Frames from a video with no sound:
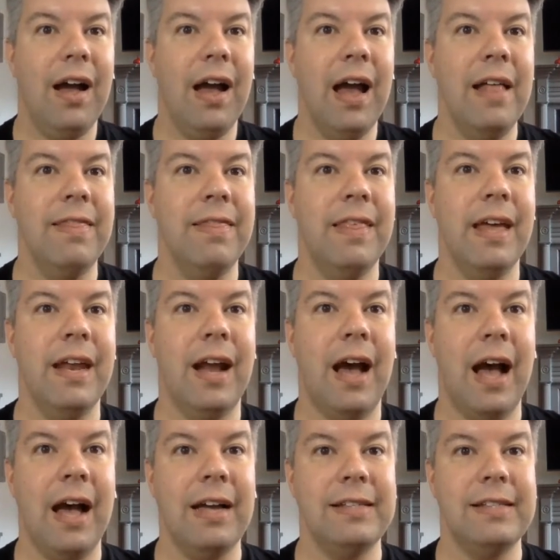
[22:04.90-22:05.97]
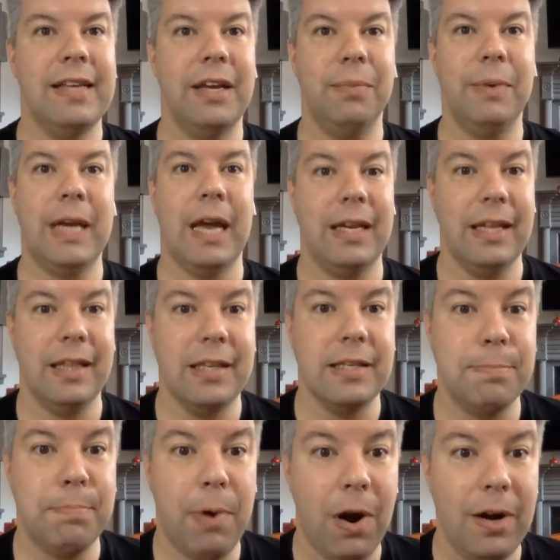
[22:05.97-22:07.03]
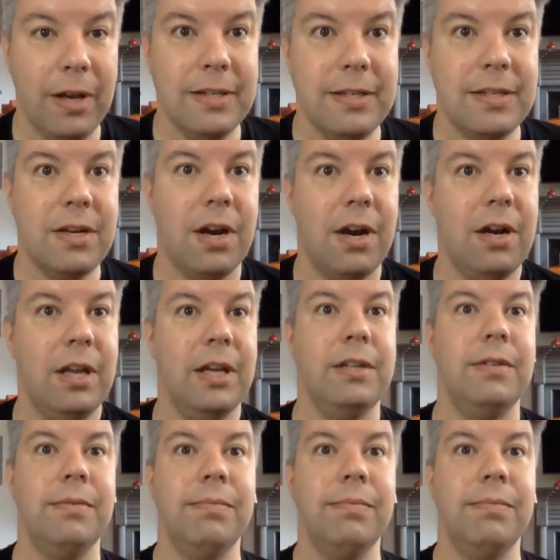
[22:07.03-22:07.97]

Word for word: And then I say we got to get this party started.